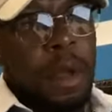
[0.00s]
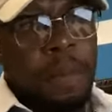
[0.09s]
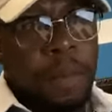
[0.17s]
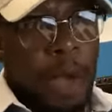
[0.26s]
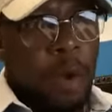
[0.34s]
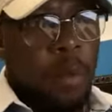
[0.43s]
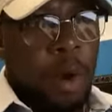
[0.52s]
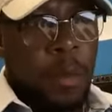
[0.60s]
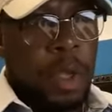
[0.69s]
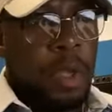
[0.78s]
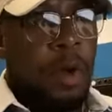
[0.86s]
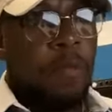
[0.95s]
about
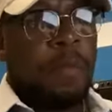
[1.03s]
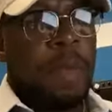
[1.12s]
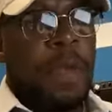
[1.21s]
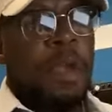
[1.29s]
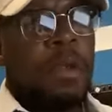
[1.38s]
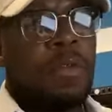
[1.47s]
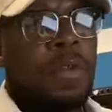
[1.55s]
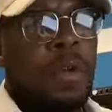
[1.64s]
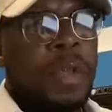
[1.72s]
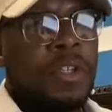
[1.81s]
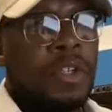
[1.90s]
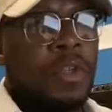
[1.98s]
where we go from here.
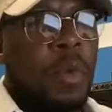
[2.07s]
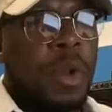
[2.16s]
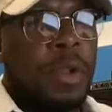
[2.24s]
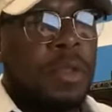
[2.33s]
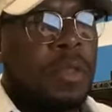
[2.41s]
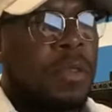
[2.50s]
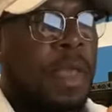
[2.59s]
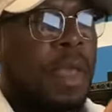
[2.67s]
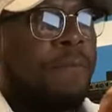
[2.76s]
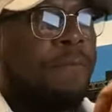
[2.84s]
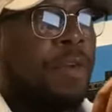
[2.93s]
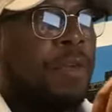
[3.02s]
So I just wanted to
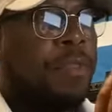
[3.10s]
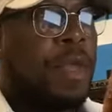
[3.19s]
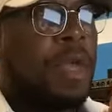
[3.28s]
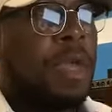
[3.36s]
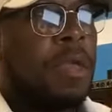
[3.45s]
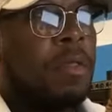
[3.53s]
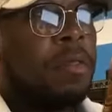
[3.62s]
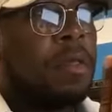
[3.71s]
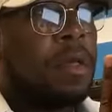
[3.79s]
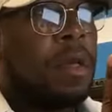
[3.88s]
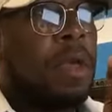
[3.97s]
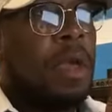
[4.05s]
say a few
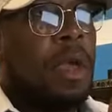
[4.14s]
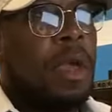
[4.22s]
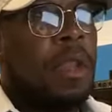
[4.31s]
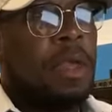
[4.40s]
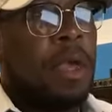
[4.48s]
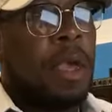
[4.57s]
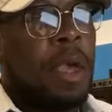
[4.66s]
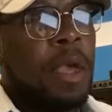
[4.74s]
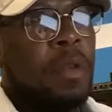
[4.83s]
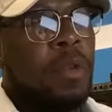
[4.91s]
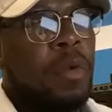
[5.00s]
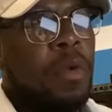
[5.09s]
things, and
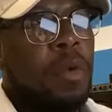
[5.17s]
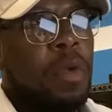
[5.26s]
again,